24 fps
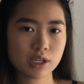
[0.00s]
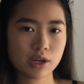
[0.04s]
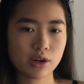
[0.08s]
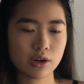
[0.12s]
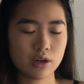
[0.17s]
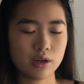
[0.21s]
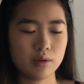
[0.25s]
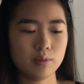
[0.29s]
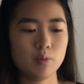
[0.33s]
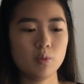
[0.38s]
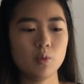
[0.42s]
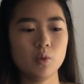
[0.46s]

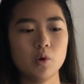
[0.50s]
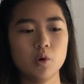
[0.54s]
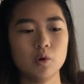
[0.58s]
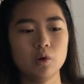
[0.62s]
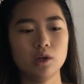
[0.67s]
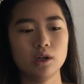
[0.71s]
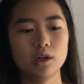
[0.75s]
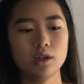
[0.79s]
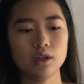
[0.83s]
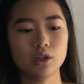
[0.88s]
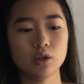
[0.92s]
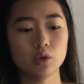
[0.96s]
are
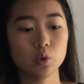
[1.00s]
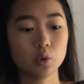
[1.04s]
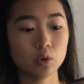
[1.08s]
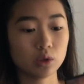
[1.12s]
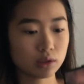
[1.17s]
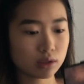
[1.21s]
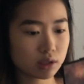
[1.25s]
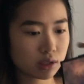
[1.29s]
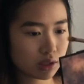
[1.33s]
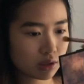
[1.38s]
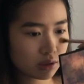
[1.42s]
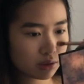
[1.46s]
more
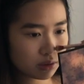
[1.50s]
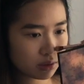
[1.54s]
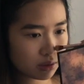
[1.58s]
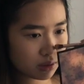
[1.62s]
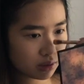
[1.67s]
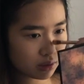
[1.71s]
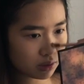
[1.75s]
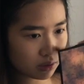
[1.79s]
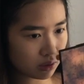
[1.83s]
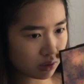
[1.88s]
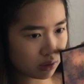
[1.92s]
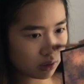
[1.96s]
cool toned,
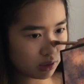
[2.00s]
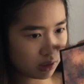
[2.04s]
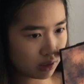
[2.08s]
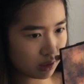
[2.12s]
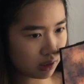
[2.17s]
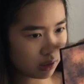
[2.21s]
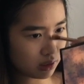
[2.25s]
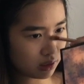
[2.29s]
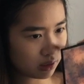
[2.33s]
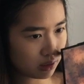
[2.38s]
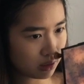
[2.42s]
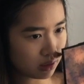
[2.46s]
or the